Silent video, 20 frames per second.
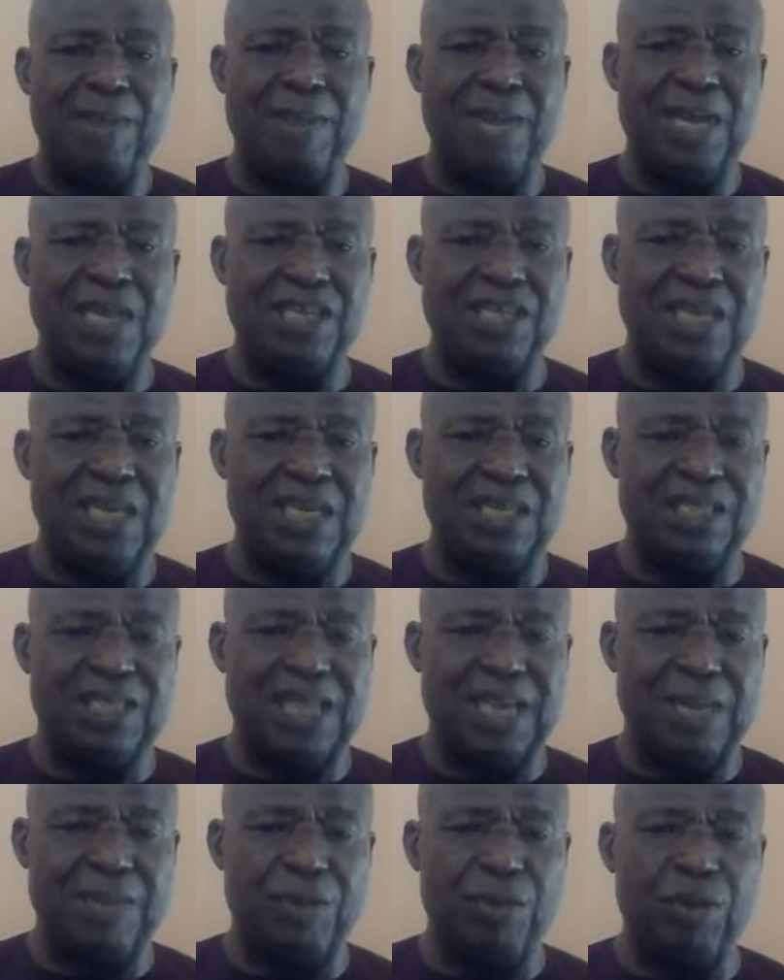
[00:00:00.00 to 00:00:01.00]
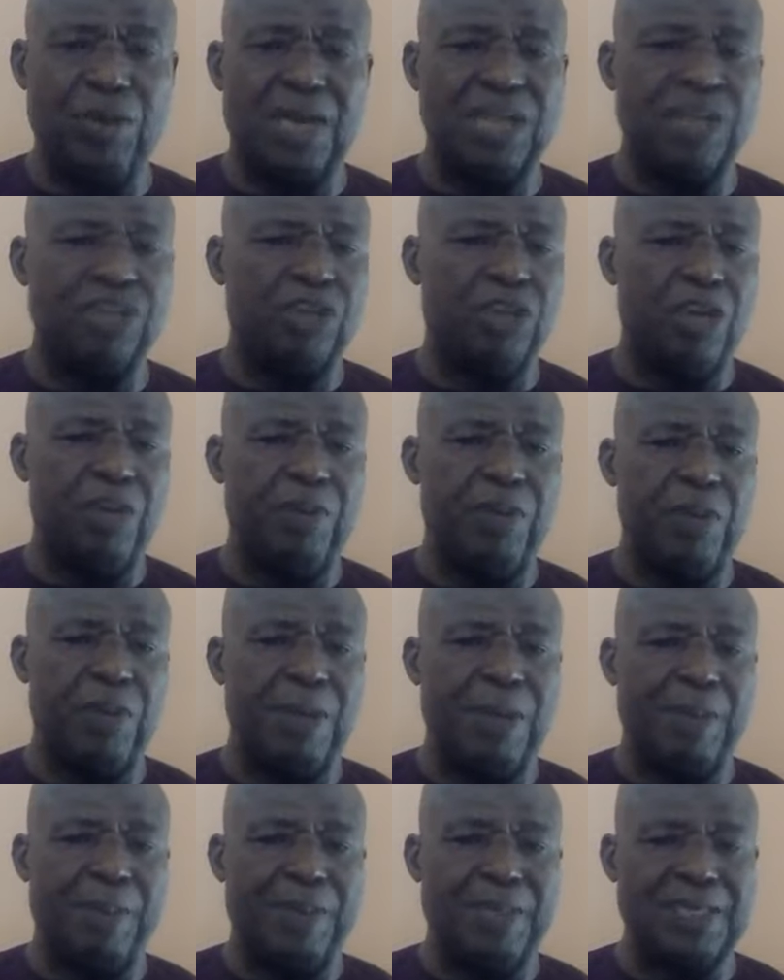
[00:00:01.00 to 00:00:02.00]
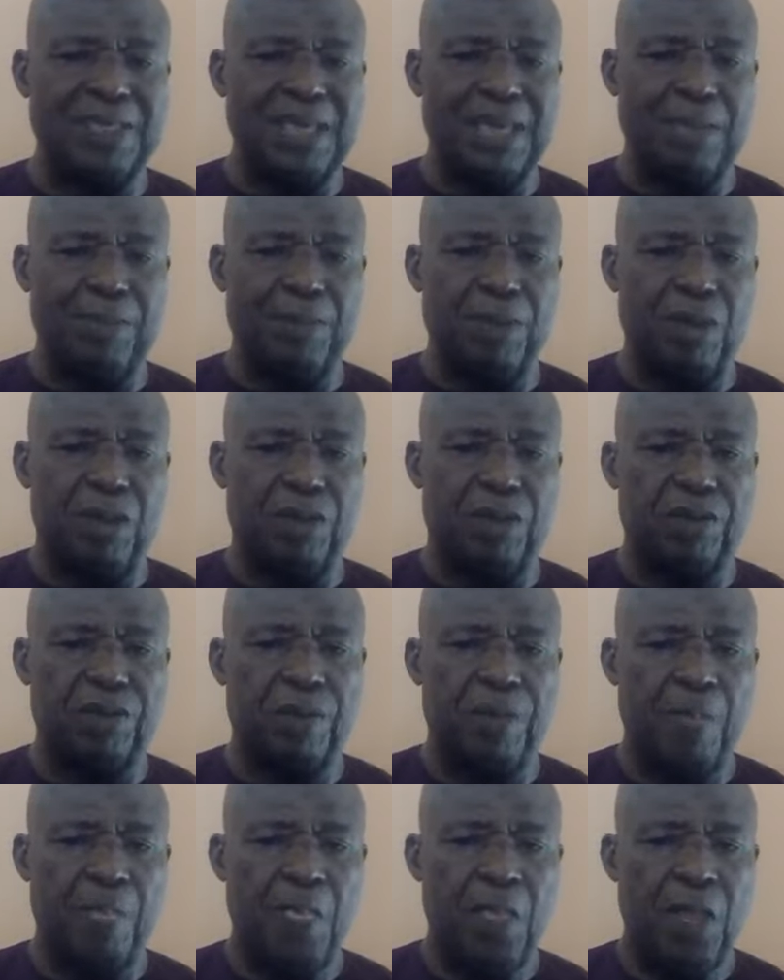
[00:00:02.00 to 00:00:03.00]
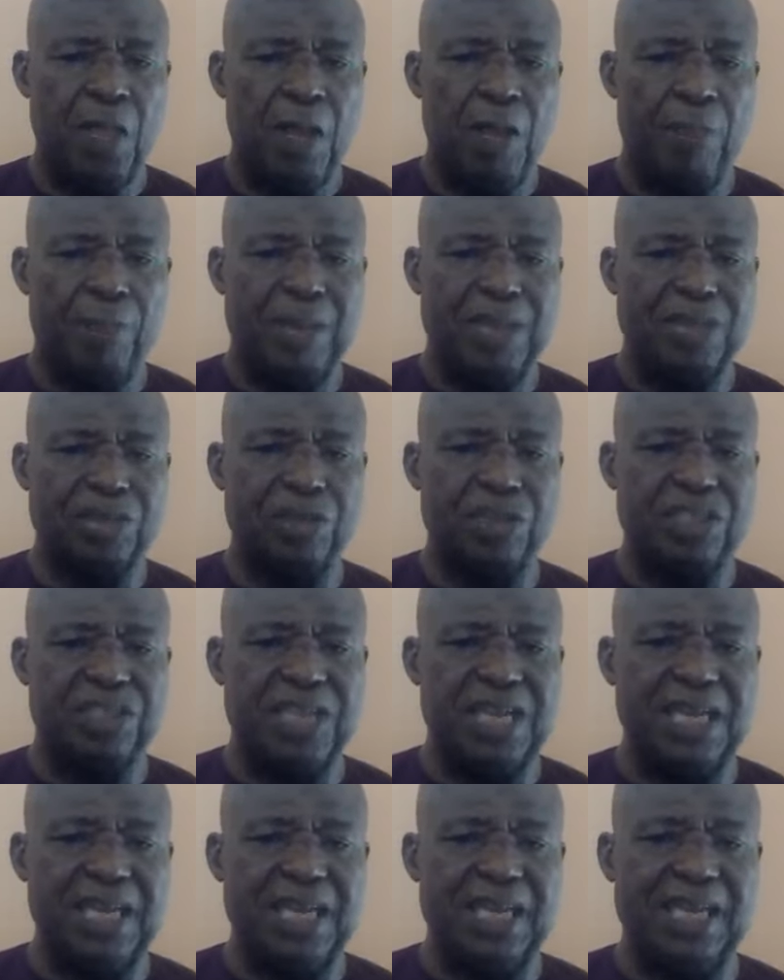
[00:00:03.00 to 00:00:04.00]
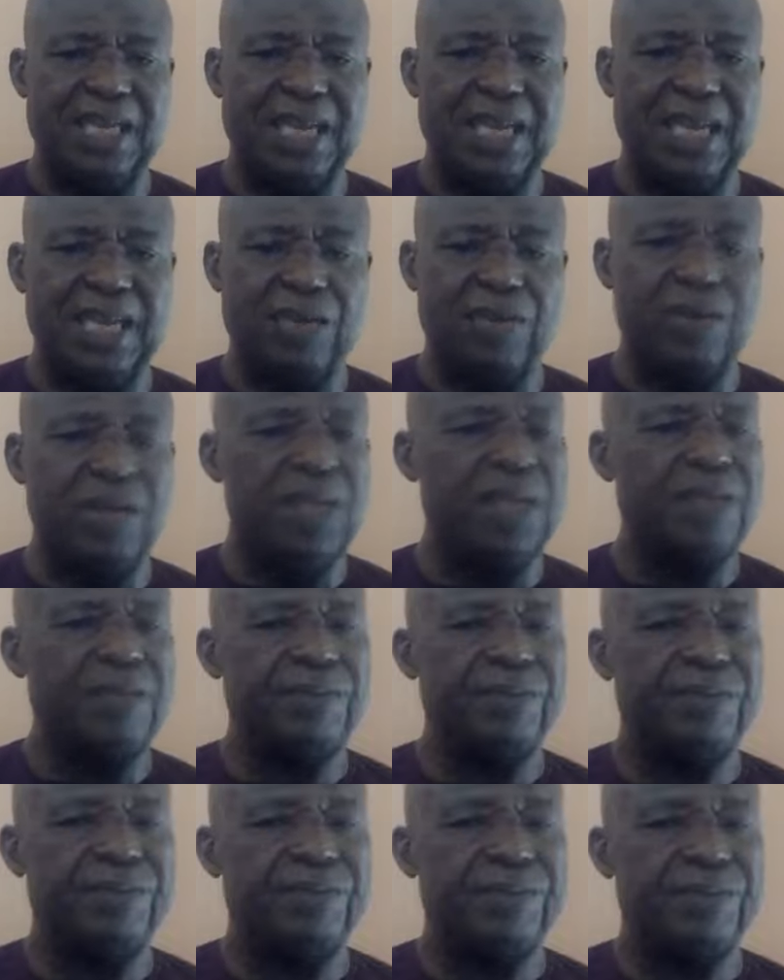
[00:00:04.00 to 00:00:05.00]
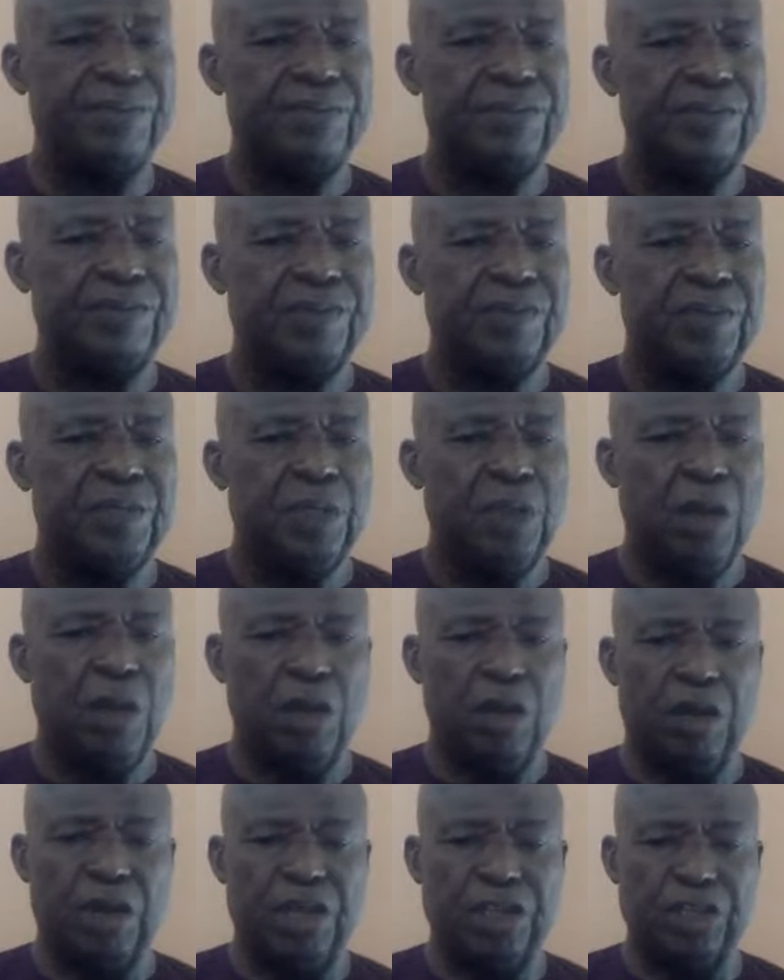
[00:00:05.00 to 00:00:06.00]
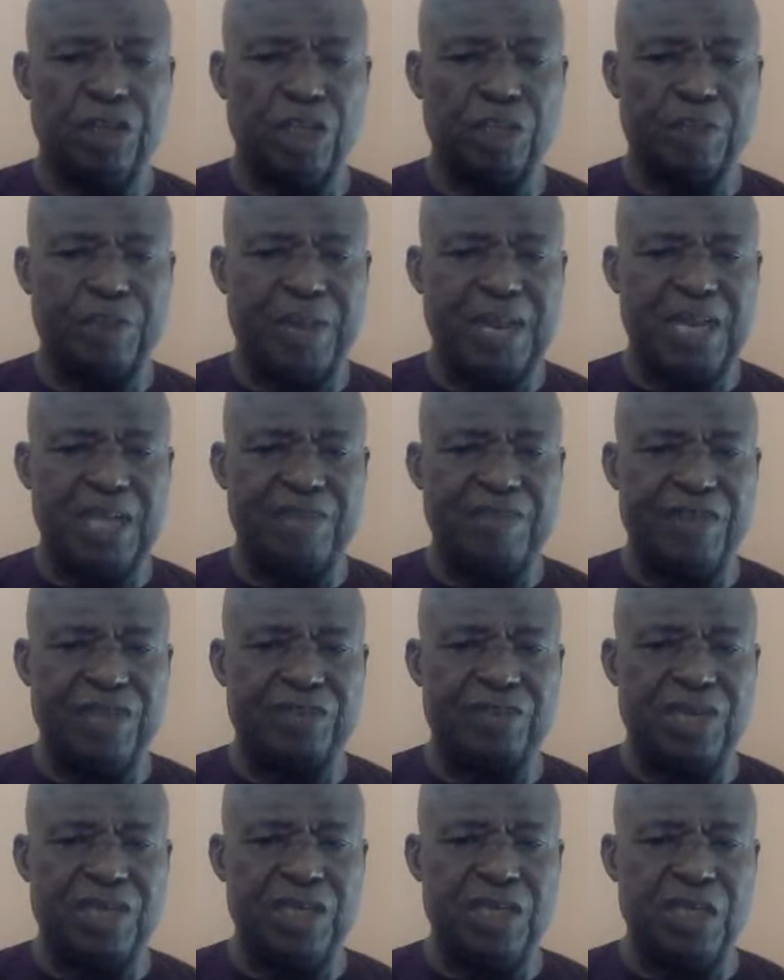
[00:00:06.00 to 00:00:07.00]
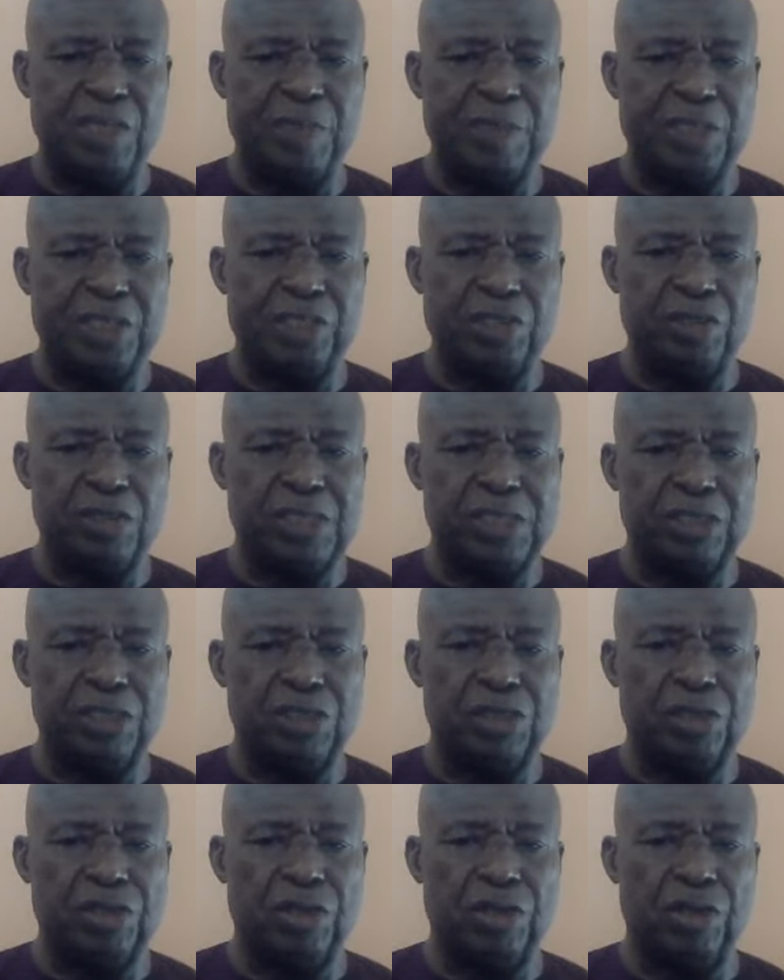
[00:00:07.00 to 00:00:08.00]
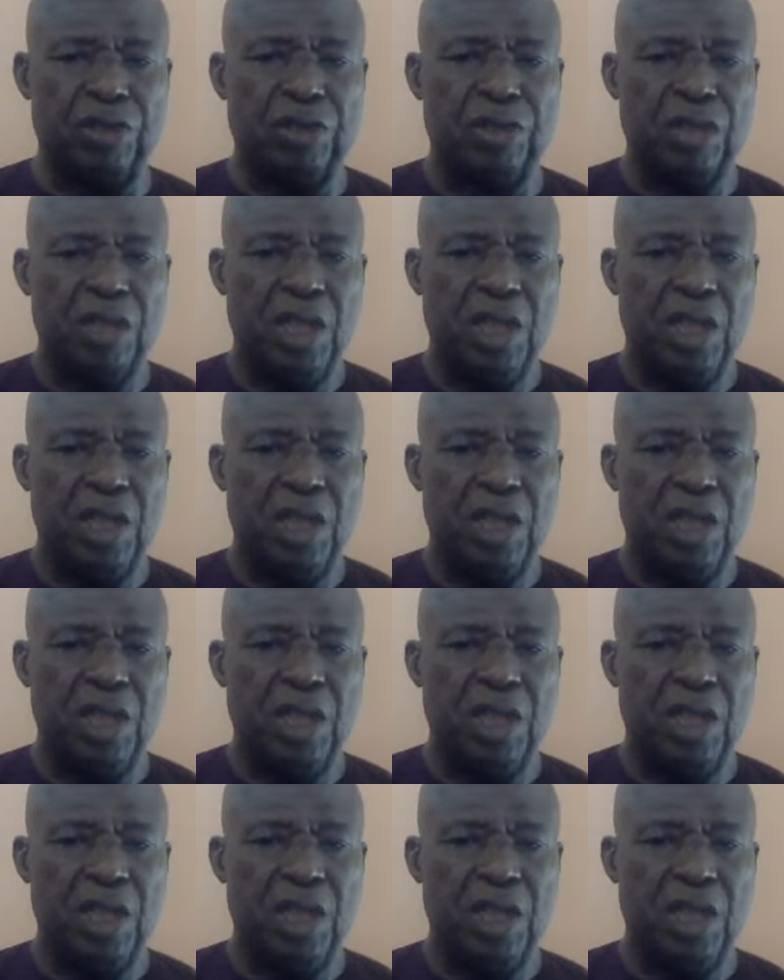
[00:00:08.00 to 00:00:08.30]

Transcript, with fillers: Nigerian time. You can join me on my personal blog, Pastor J.E.K. Igwe, or on the church page, victory in this page, supernatural.org.